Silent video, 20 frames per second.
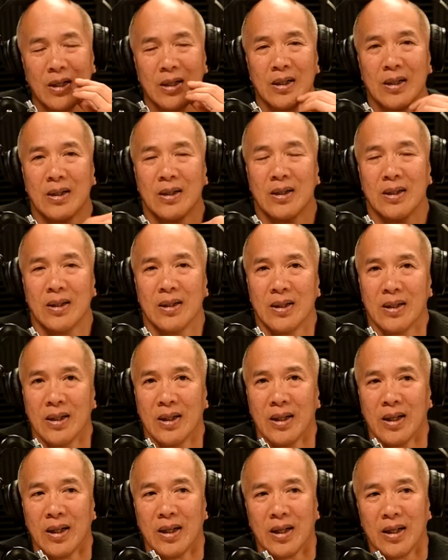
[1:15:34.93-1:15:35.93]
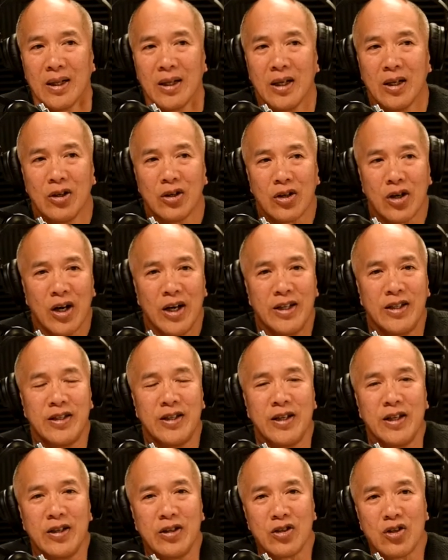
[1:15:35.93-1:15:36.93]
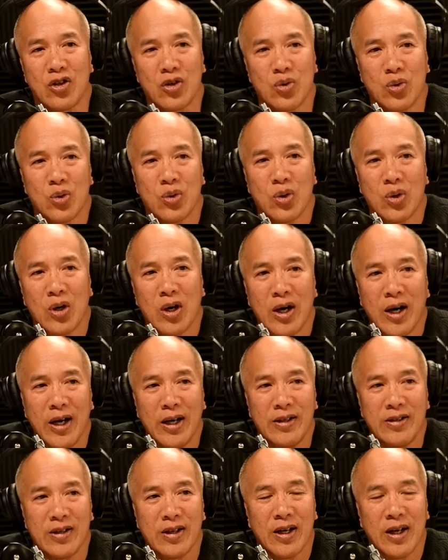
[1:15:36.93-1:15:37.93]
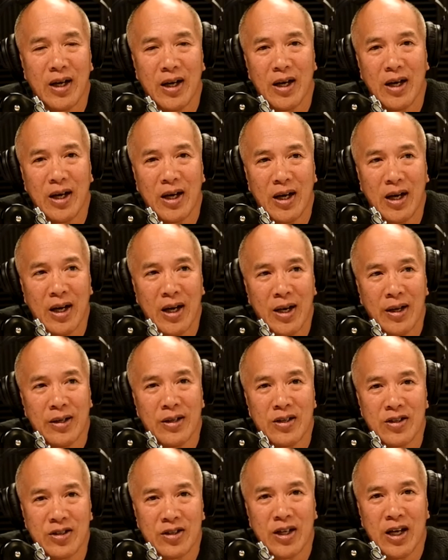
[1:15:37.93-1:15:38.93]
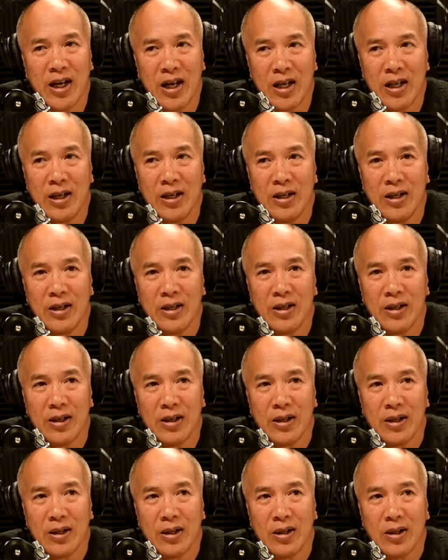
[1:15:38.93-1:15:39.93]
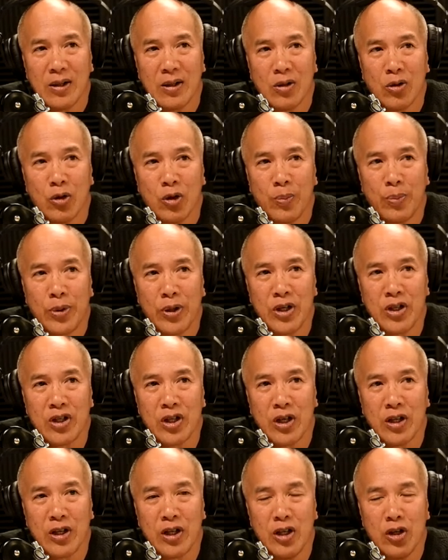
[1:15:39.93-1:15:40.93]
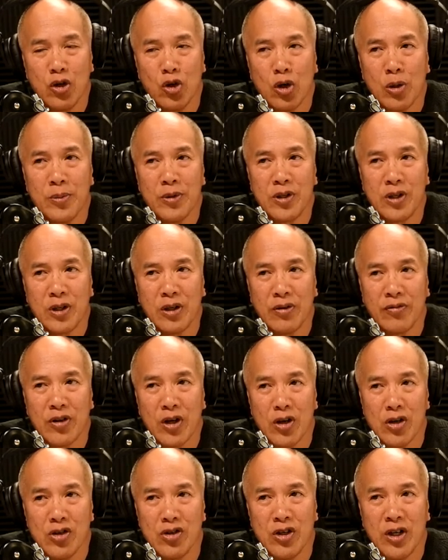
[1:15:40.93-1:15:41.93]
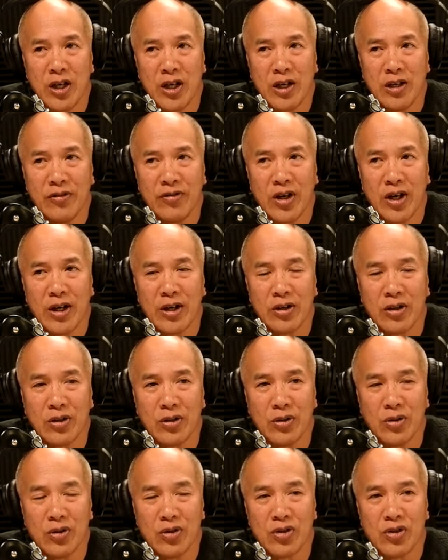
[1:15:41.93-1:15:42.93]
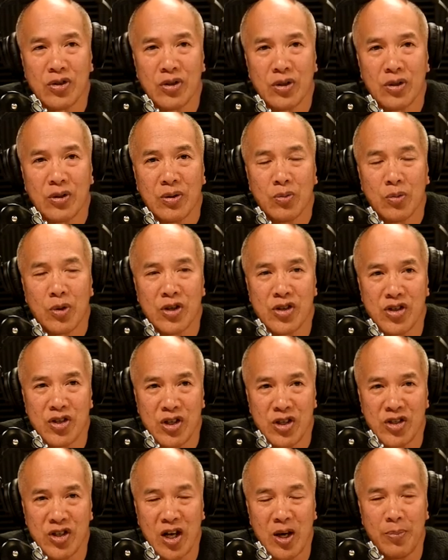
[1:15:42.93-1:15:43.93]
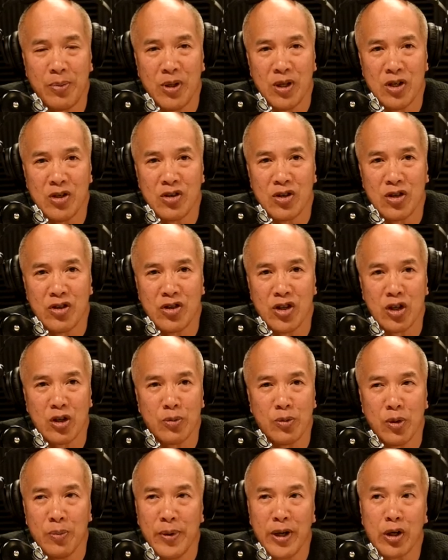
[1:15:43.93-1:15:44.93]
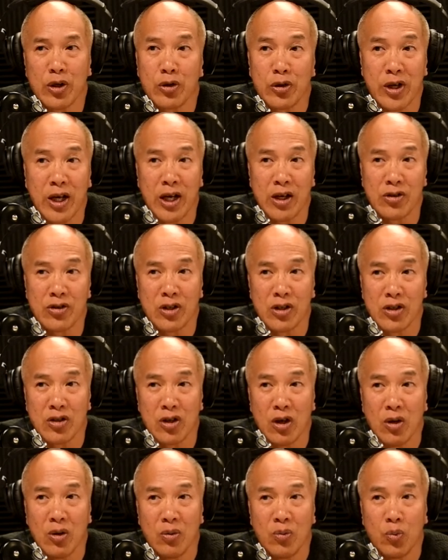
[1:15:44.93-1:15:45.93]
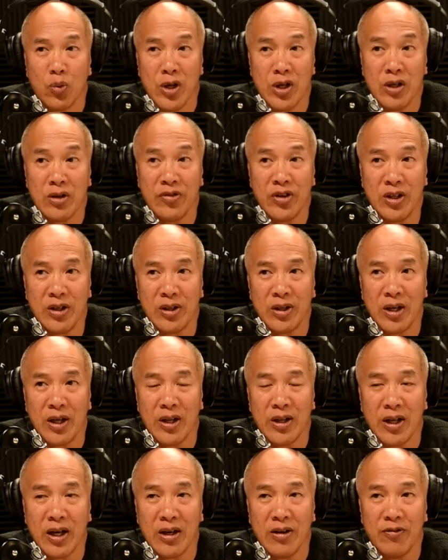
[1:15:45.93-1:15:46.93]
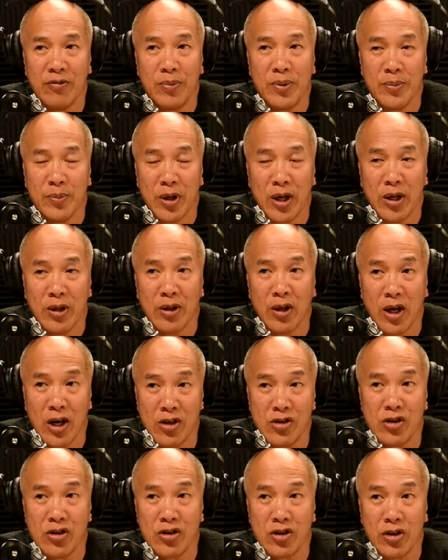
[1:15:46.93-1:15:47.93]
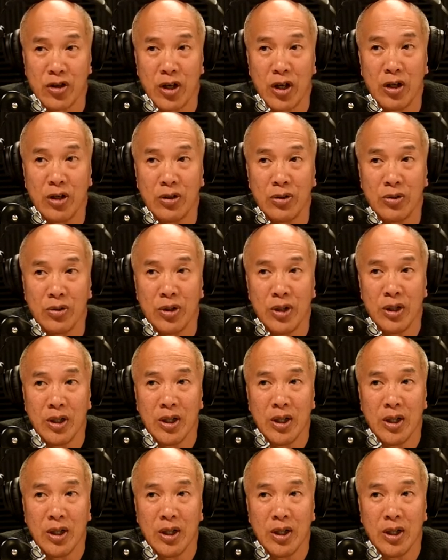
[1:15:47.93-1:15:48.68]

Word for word: then. Yeah, look, I didn't quite understand or appreciate the enormity of those negative articles. What's since happened is the Singapore Medical Council has got wind of it and they've put my license on hold,